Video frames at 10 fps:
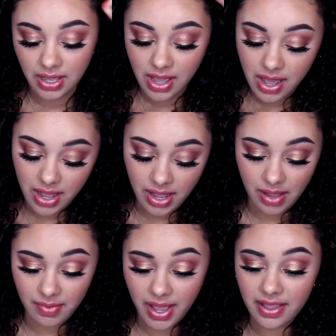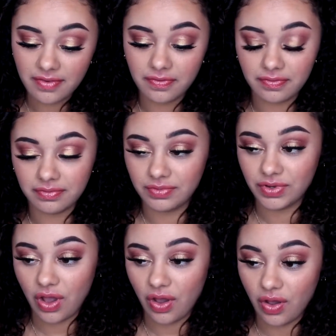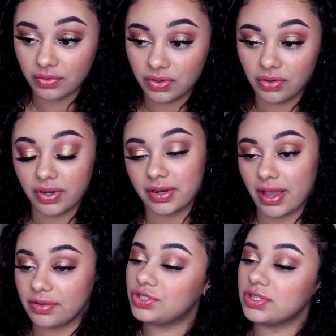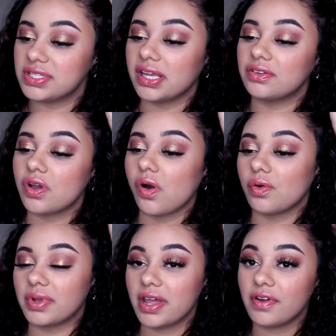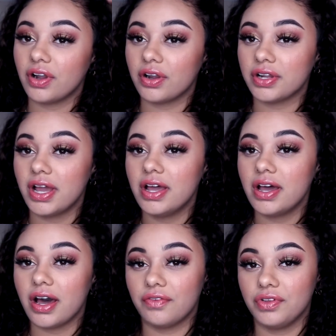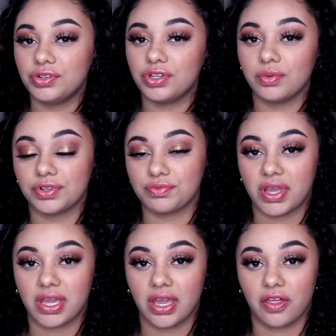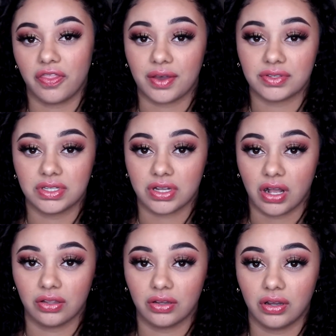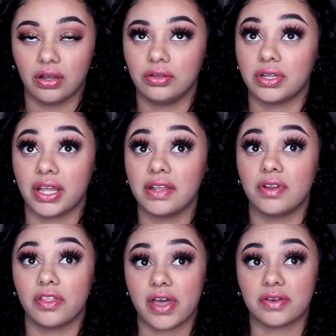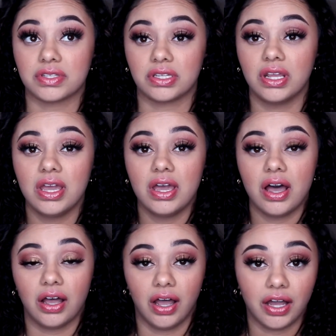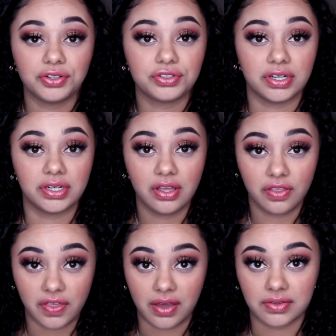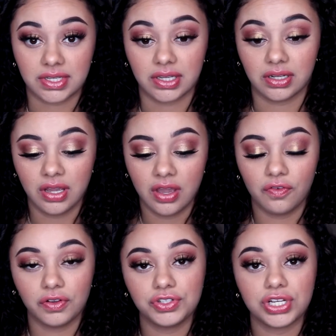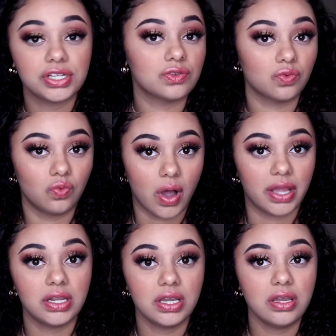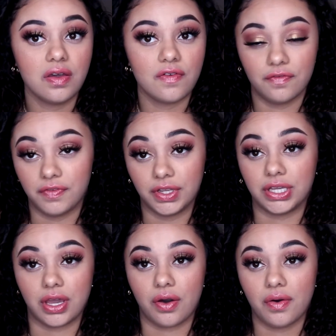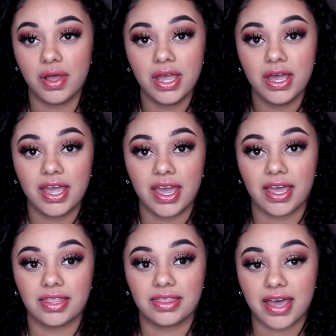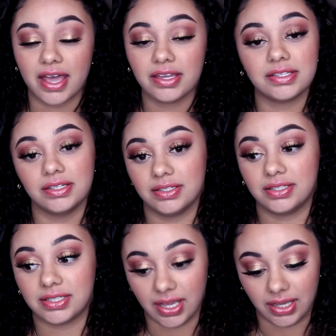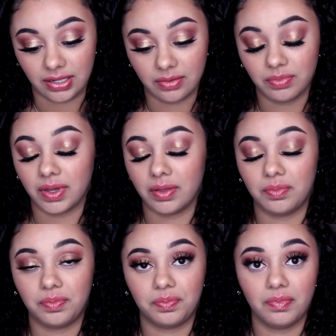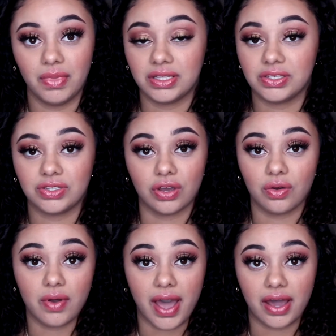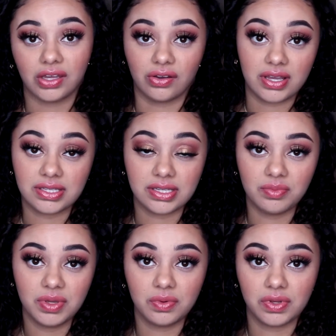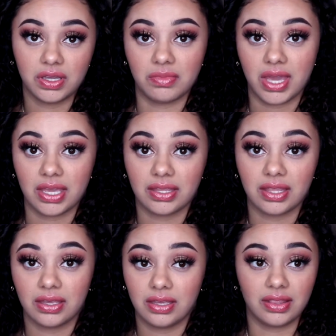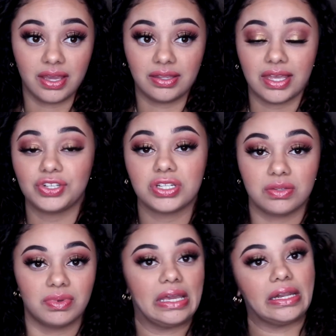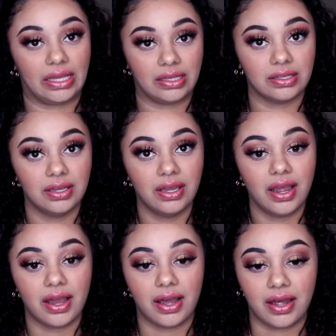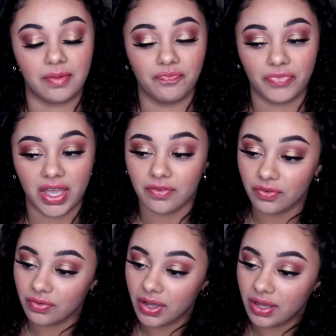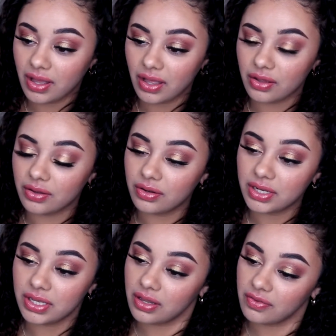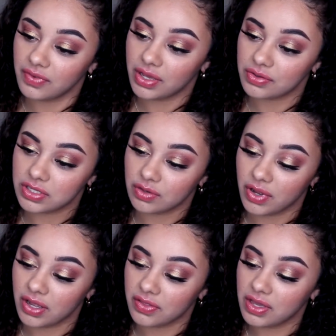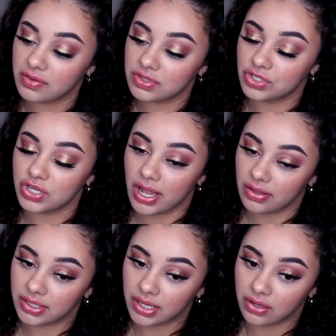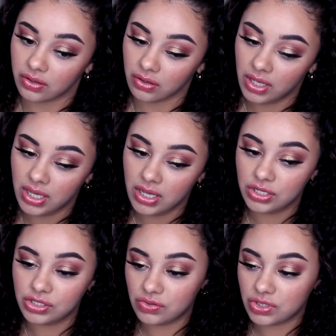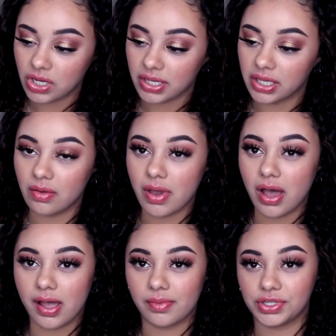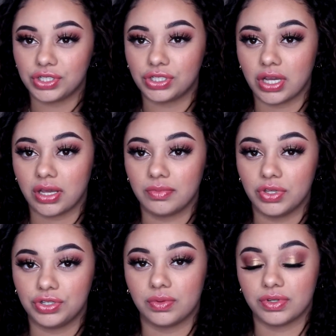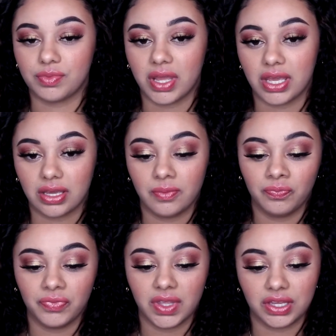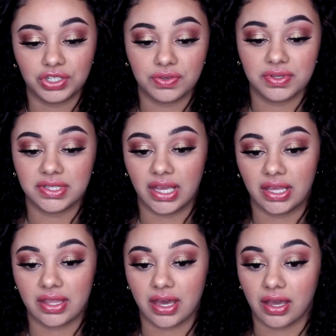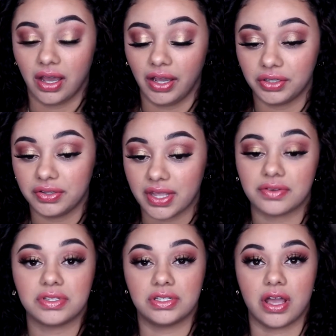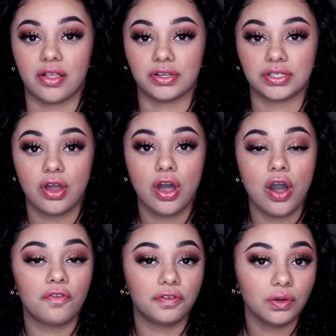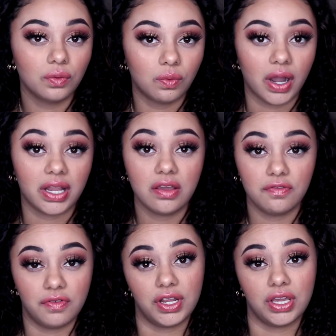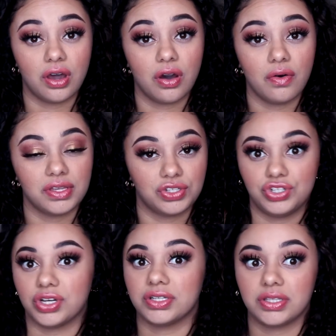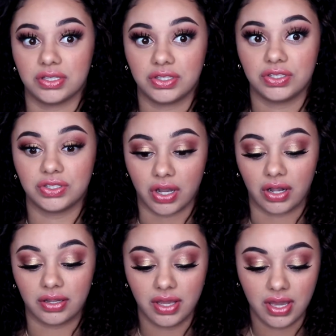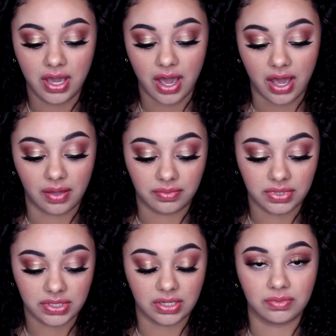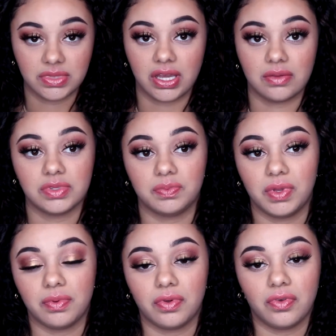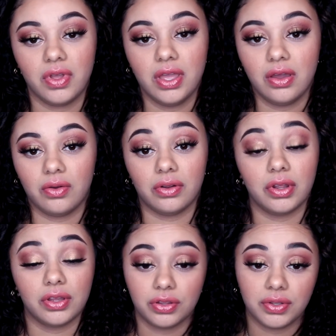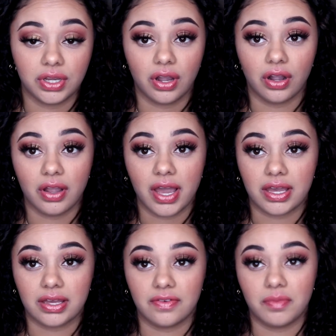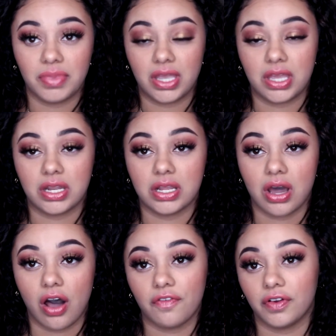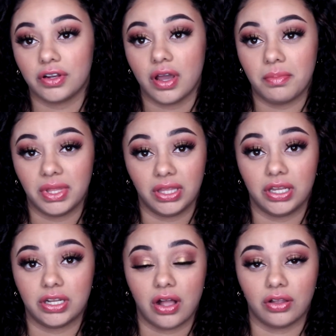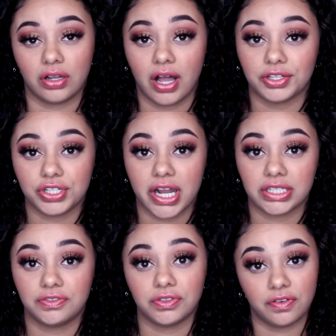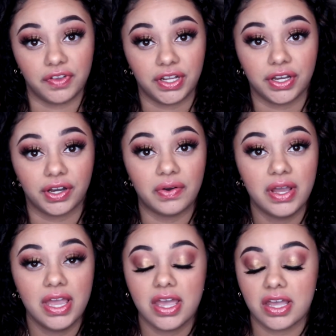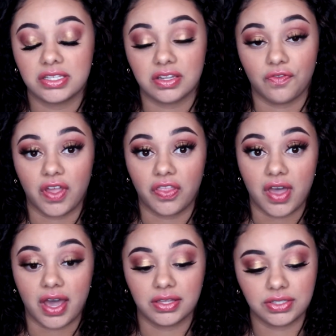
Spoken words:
I've known, or I shouldn't say known, but I've heard of YouTubers making $1,000, not even $100,000 for just one video, and that is insane, but it's so accurate. Some people can make, like, that's just the beginning. I heard it in a video somewhere. I think it was Jaclyn Hill. She was talking about how much YouTubers make, and she was saying that $100,000 for one video is just the start. Sometimes people, or including her, have been offered $1 million contract for a video and stuff like that.